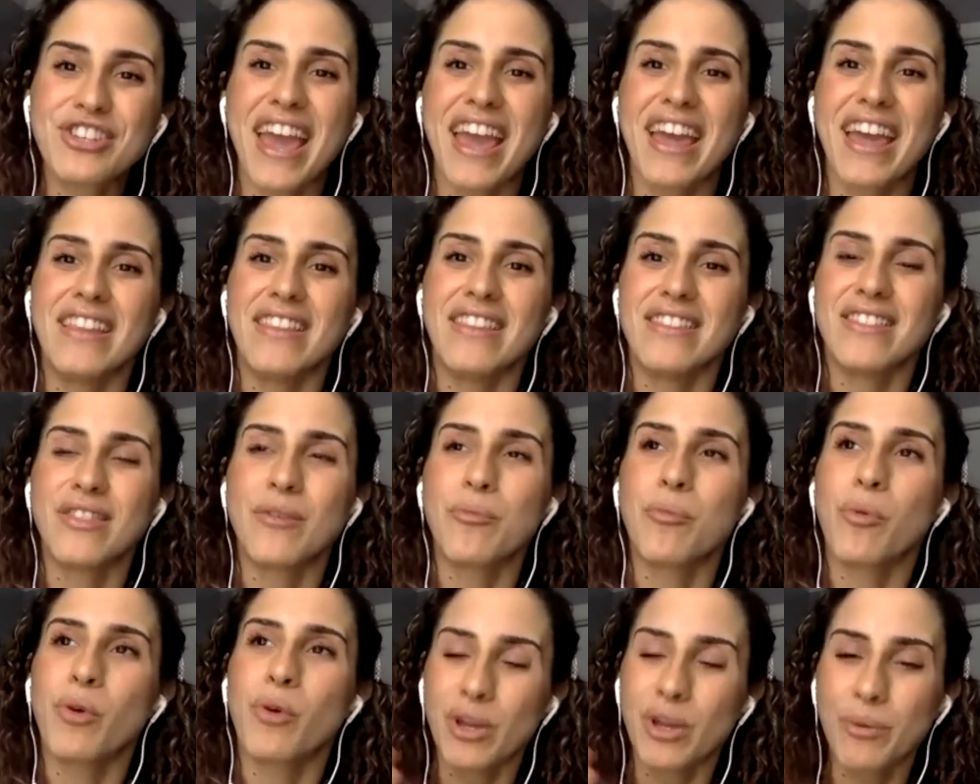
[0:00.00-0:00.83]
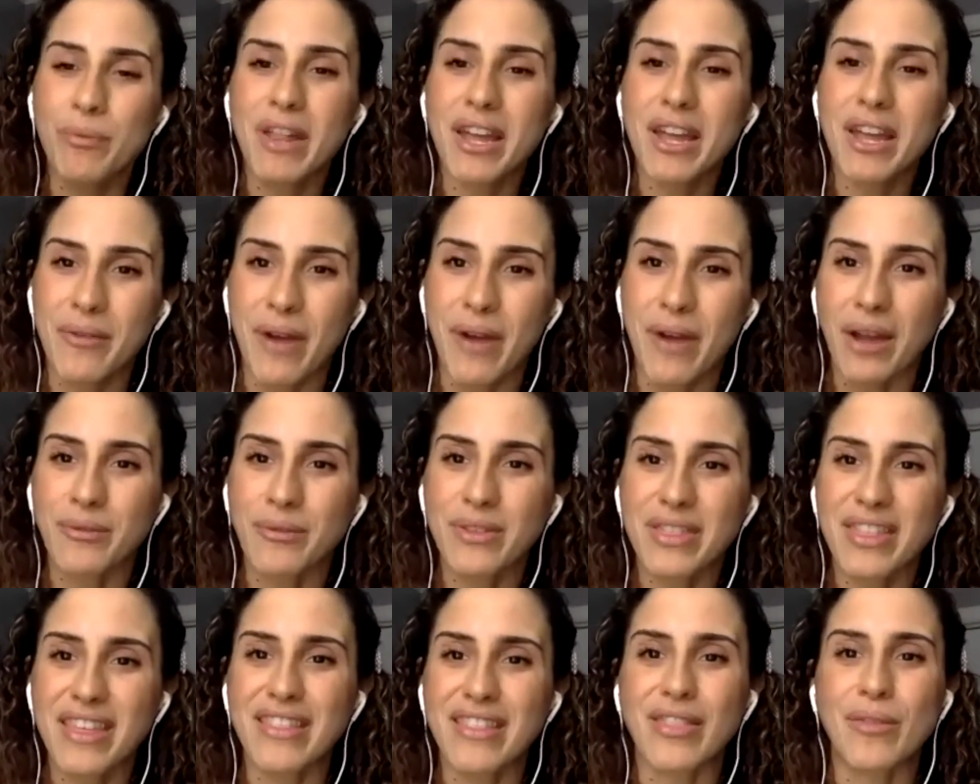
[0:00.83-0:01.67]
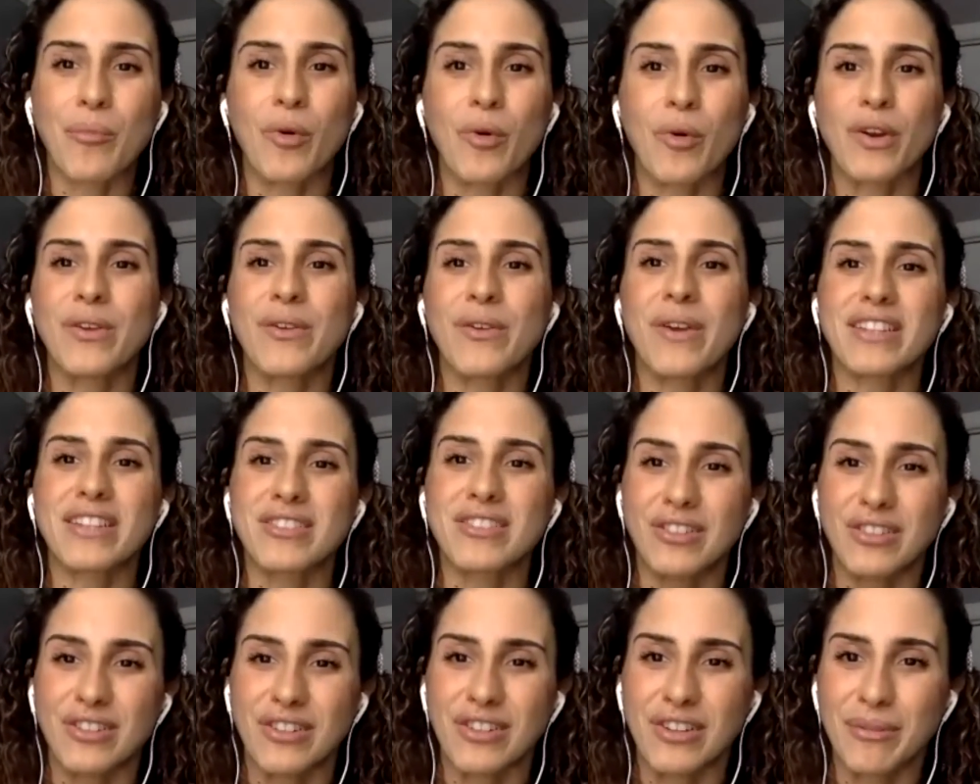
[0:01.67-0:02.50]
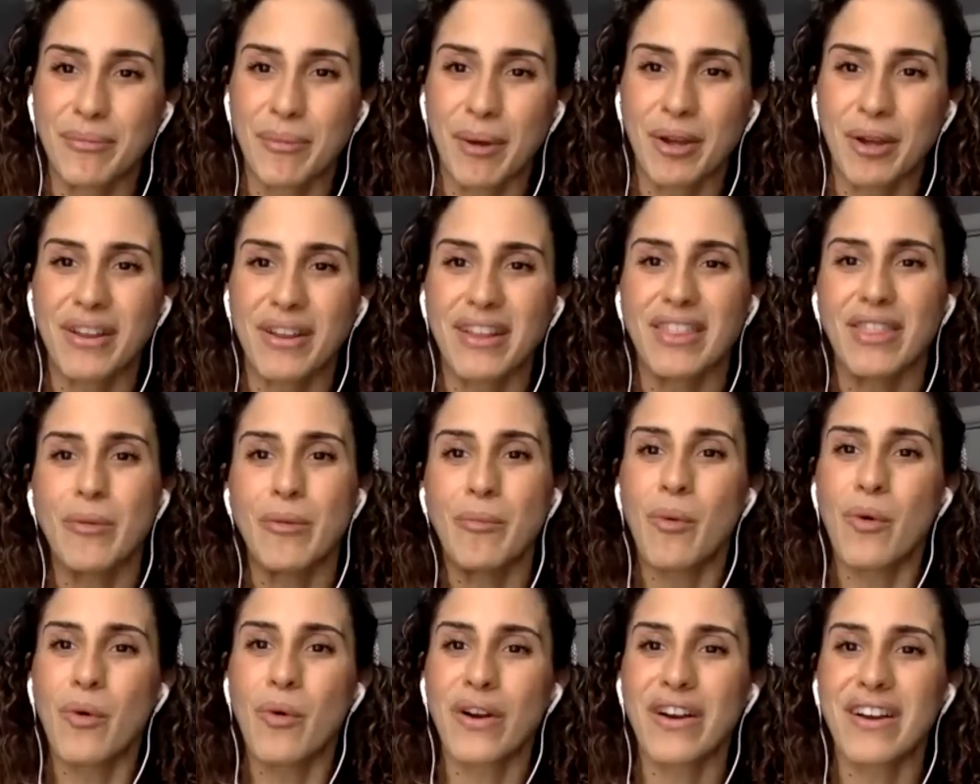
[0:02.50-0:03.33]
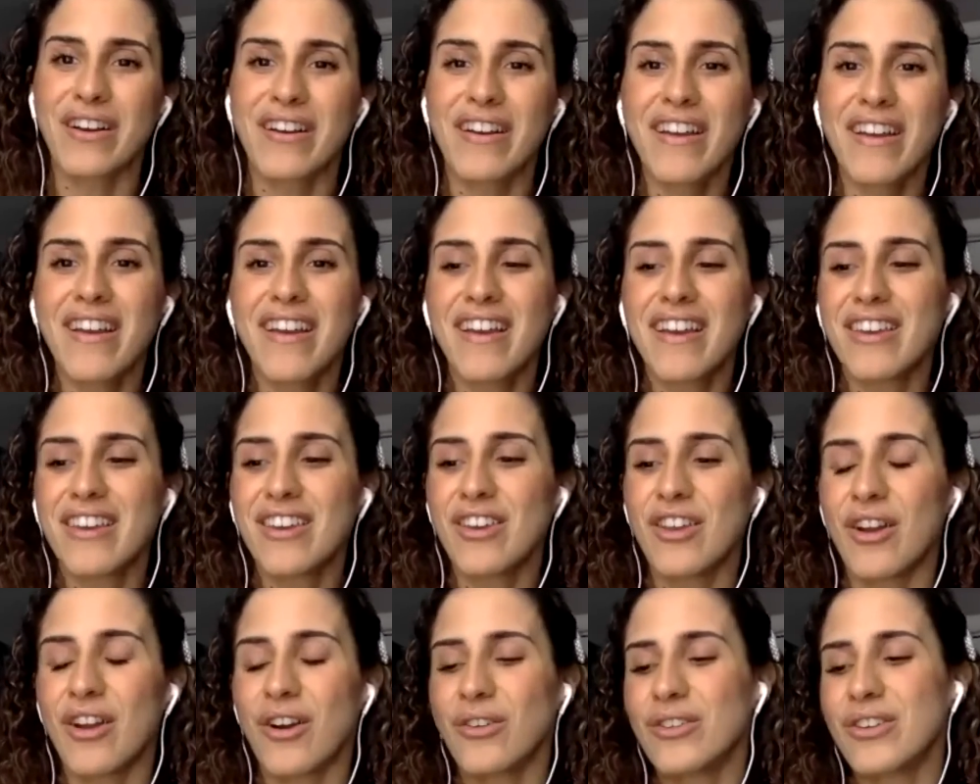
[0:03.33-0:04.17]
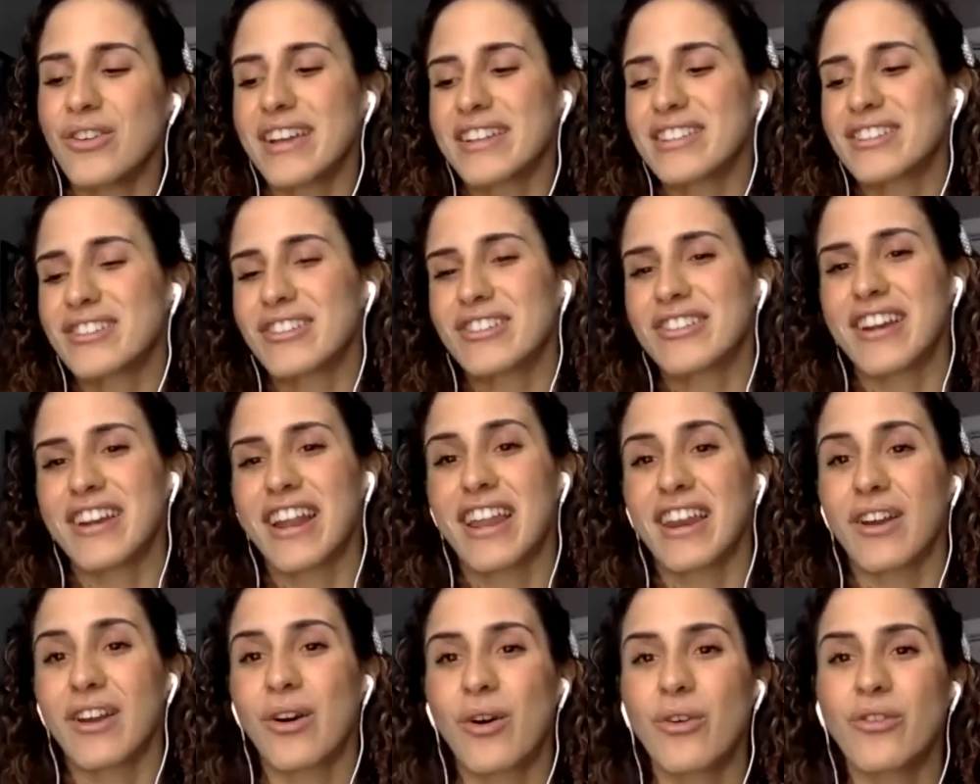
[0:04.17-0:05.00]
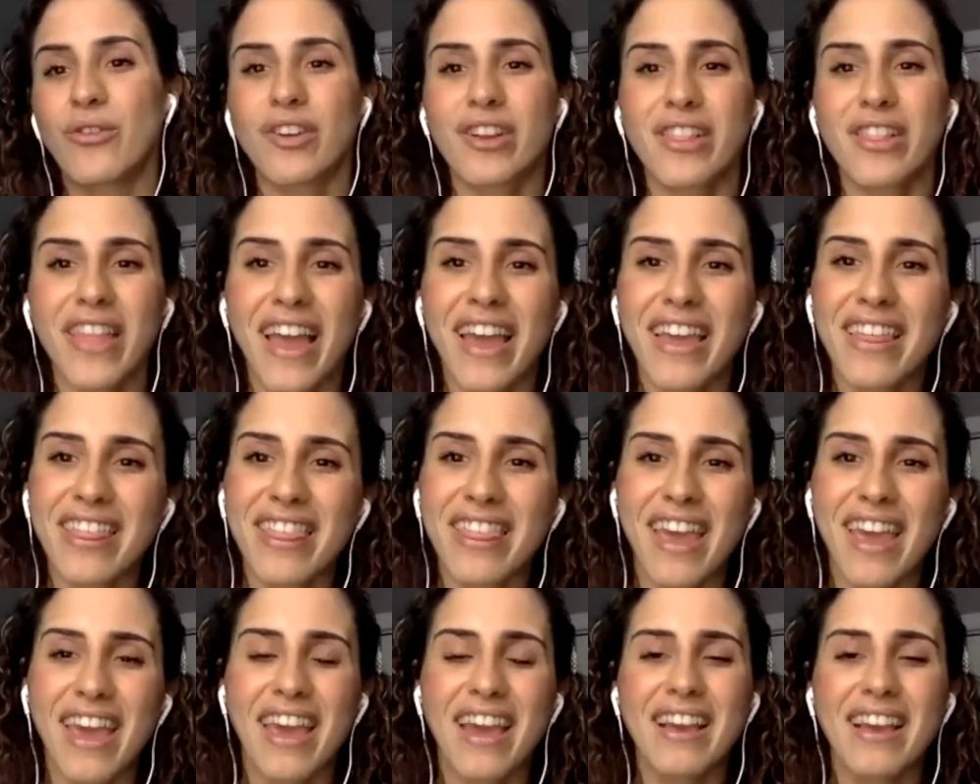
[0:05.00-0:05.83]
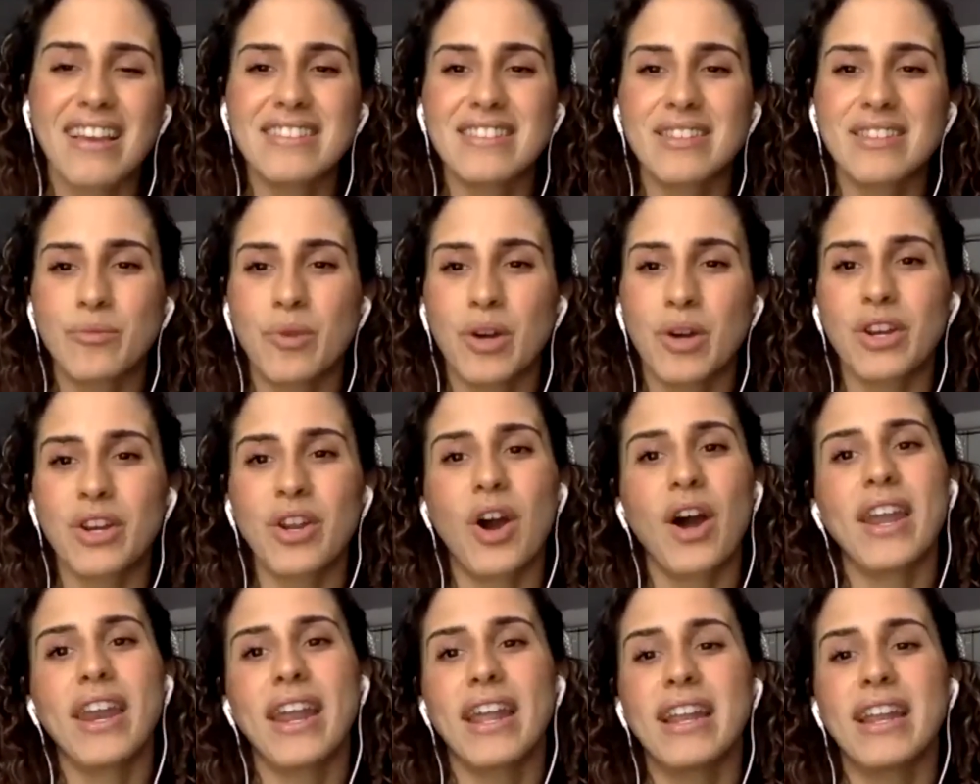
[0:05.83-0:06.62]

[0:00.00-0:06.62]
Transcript: And the more you play around with it, the more you get to learn about it, and the more you get to learn how to overlay things and whatnot.